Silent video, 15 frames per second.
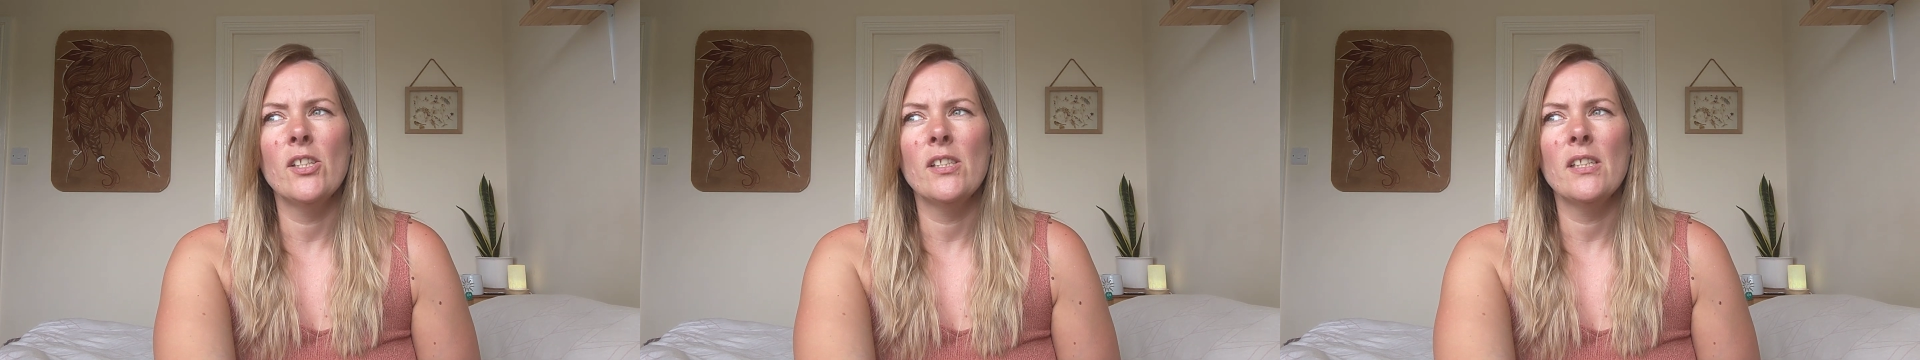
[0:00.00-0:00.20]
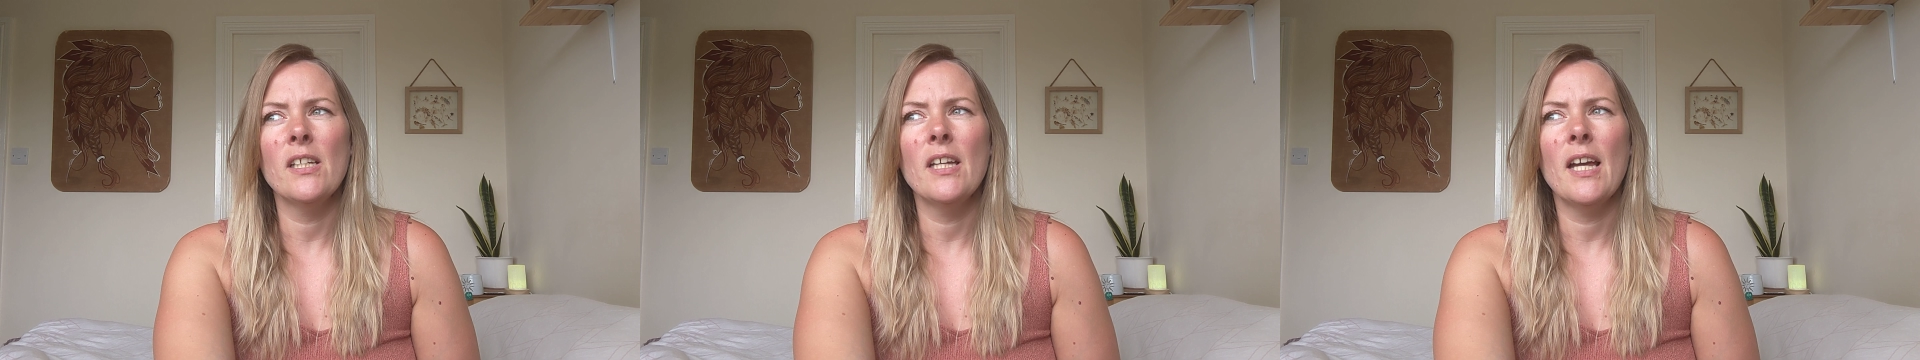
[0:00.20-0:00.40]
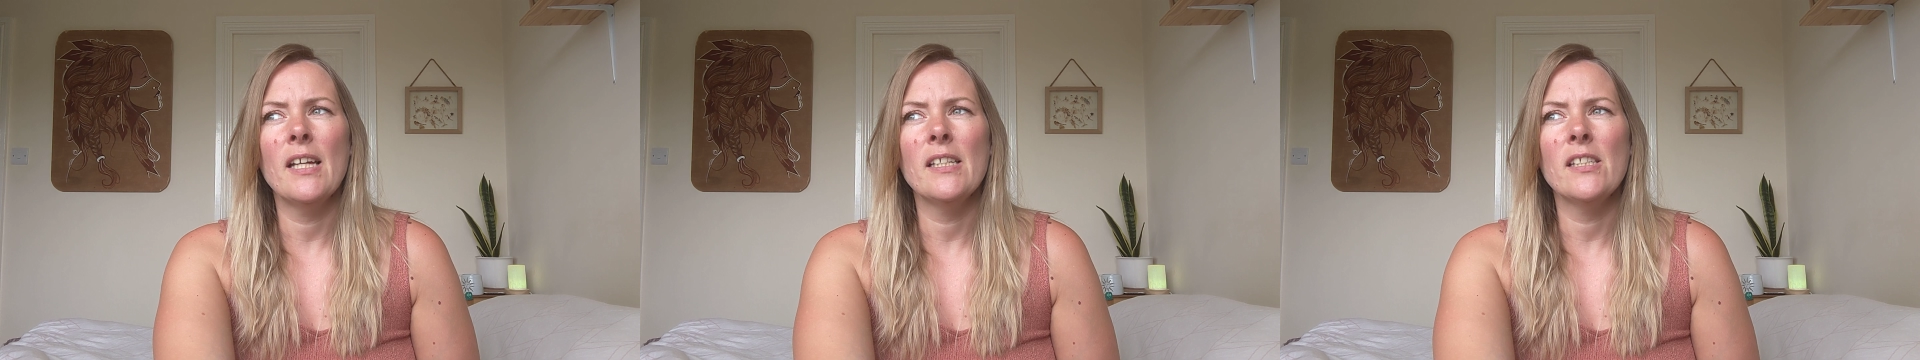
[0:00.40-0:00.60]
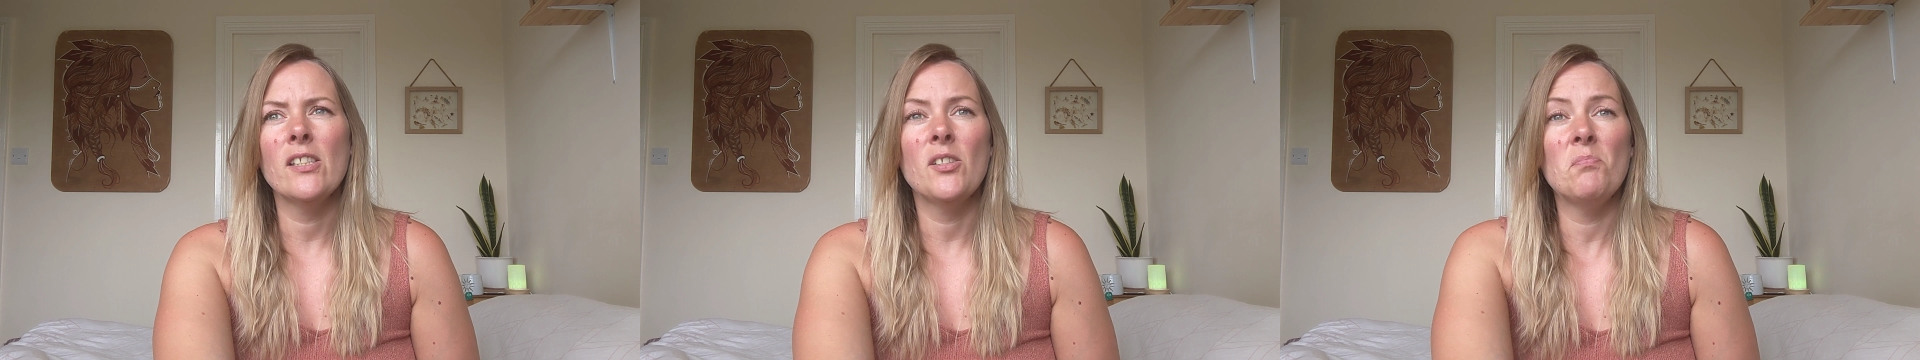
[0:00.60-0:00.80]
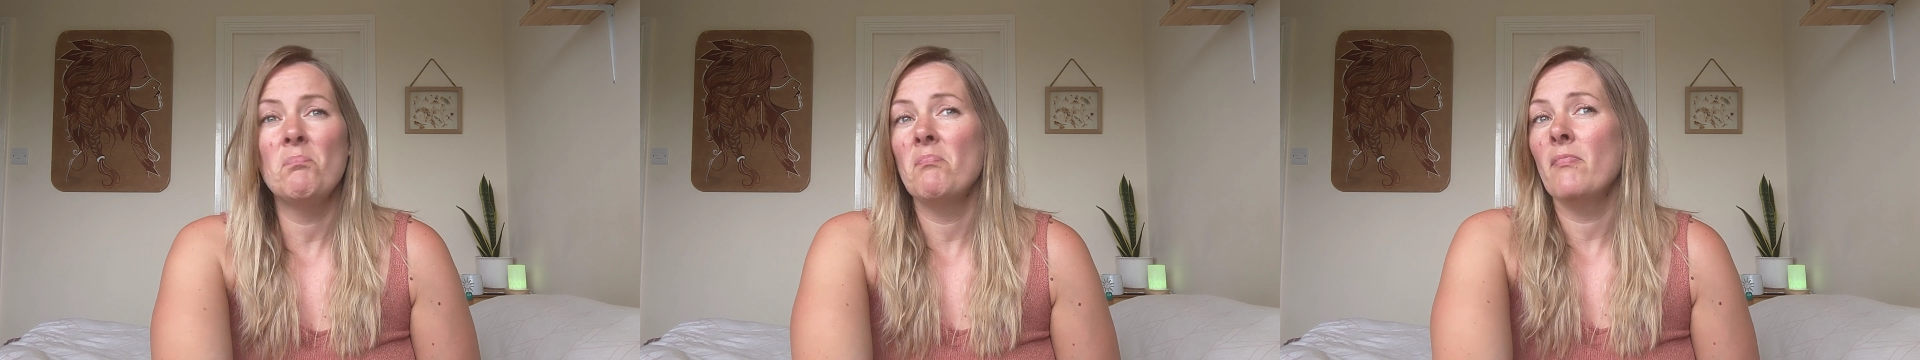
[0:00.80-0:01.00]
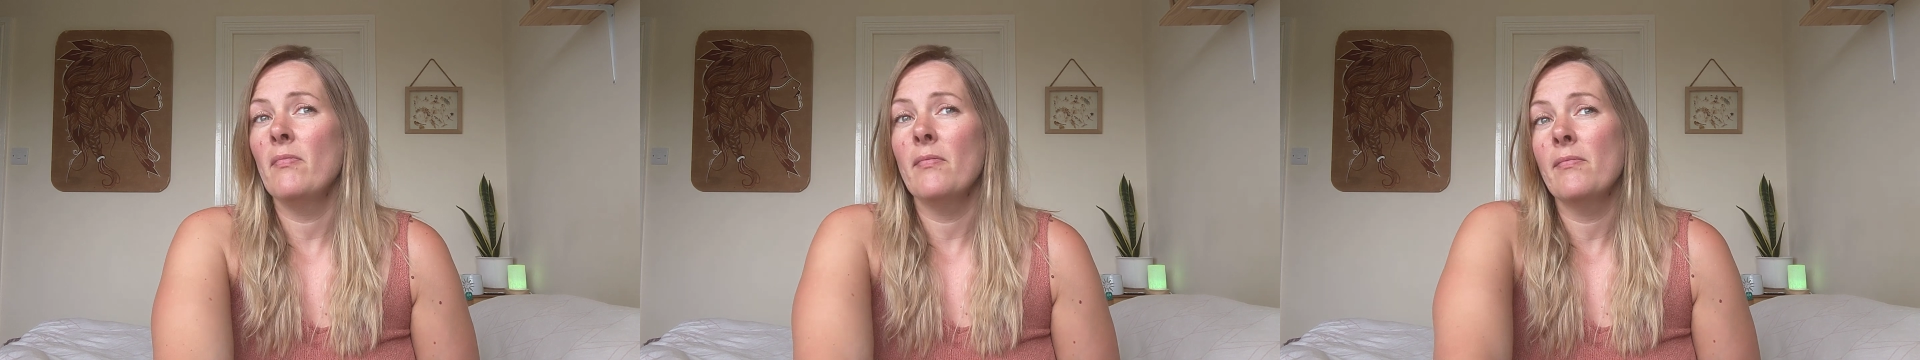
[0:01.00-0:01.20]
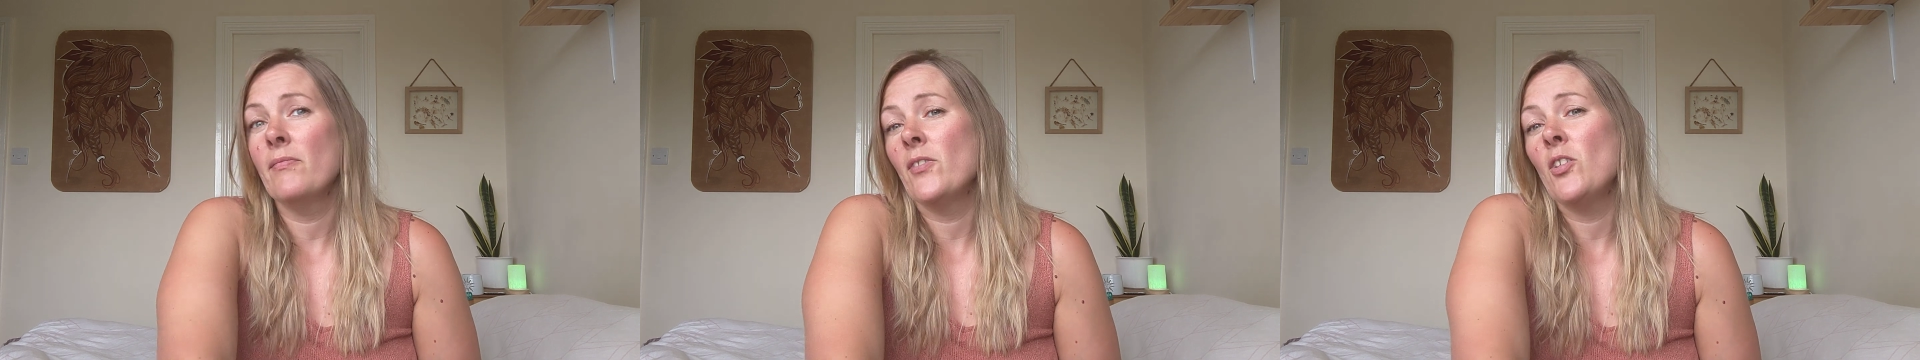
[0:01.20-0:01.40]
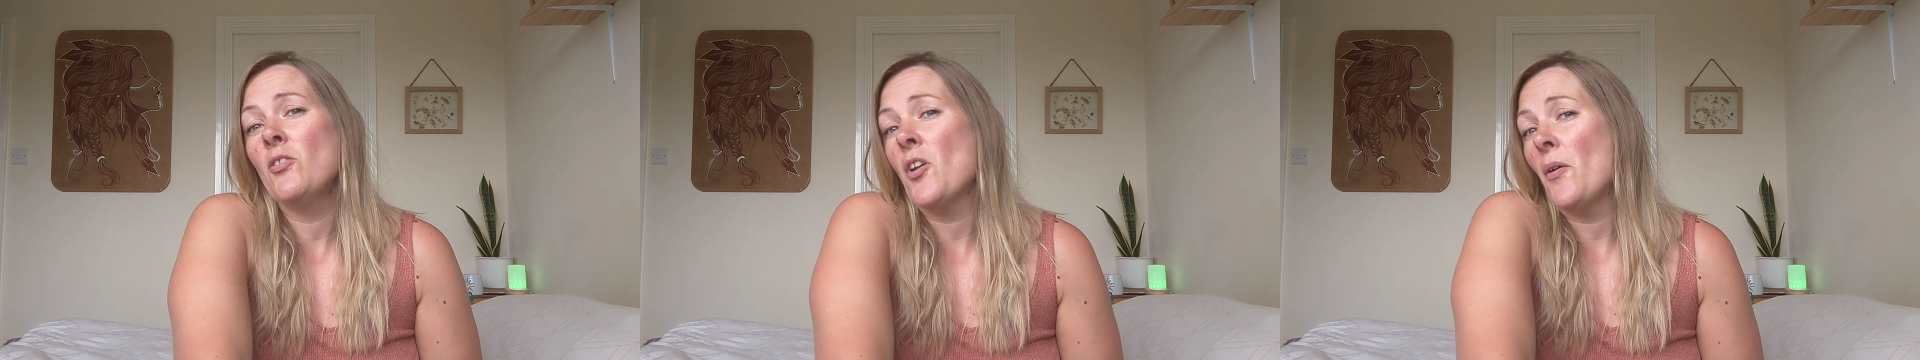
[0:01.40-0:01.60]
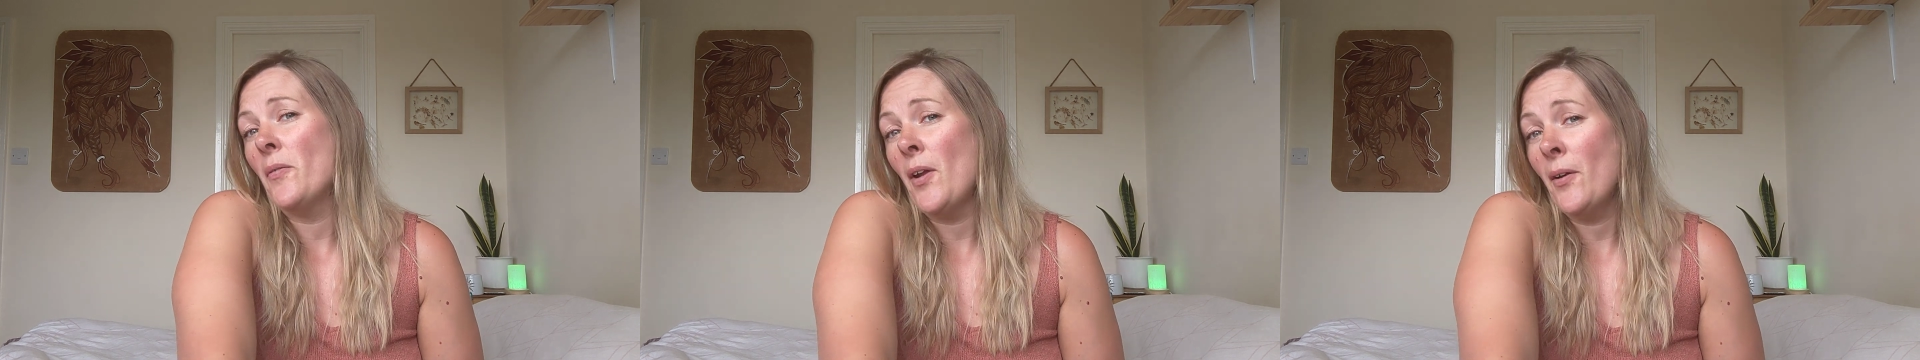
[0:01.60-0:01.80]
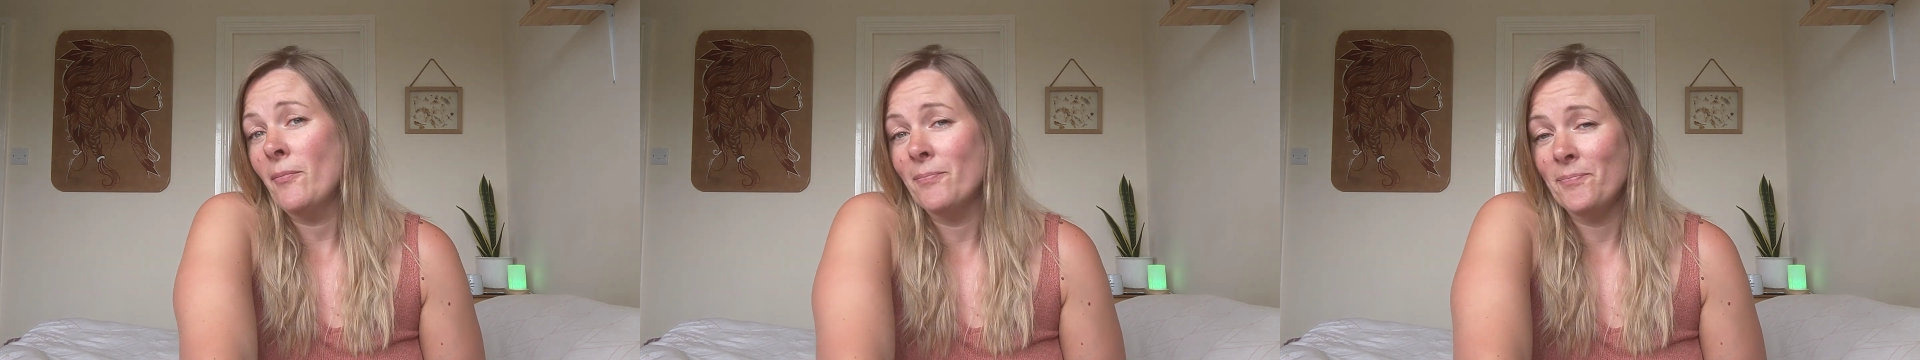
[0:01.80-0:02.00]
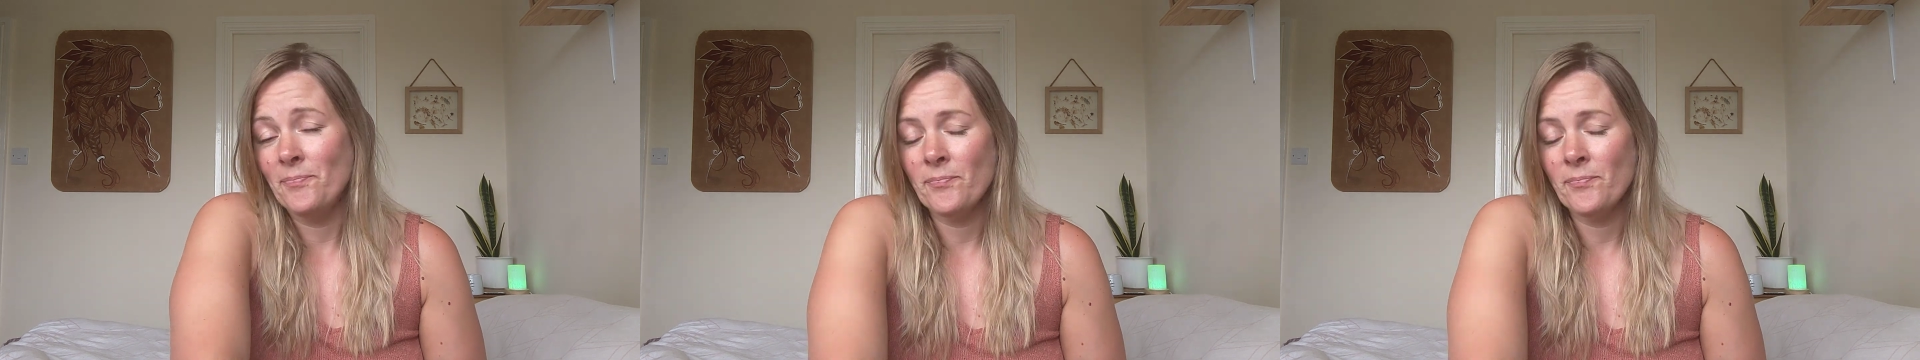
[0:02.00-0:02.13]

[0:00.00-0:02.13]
just in case you don't know.